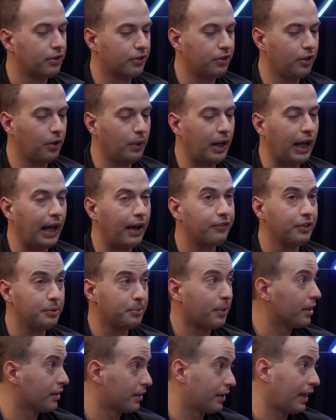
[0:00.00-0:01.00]
So
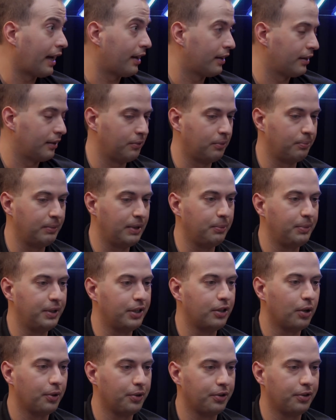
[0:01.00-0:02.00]
every month, I mean,
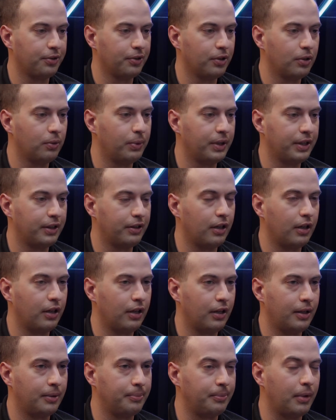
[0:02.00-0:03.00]
we go through with the
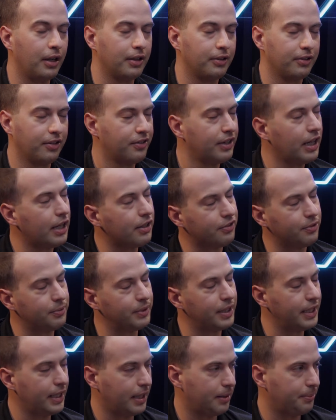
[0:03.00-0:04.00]
other stats
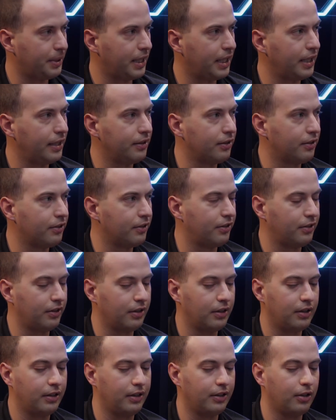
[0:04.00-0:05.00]
from the
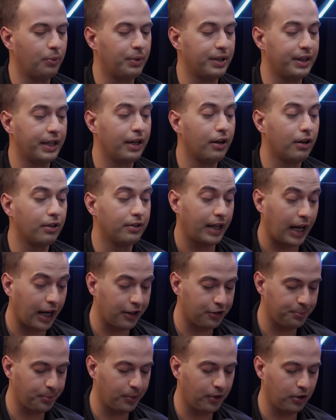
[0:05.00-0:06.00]
campaigns. You know, within our
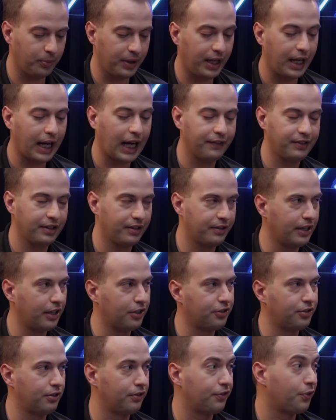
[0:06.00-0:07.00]
dashboard, we have a
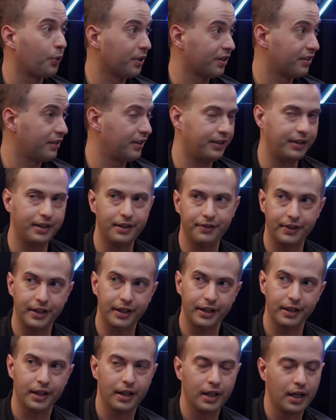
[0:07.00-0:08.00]
section for
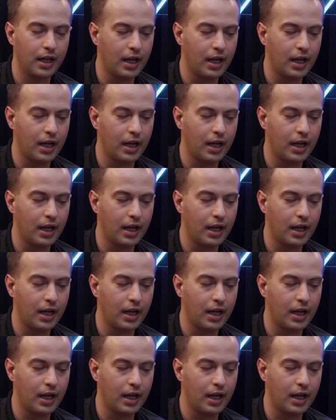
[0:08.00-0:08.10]
CTV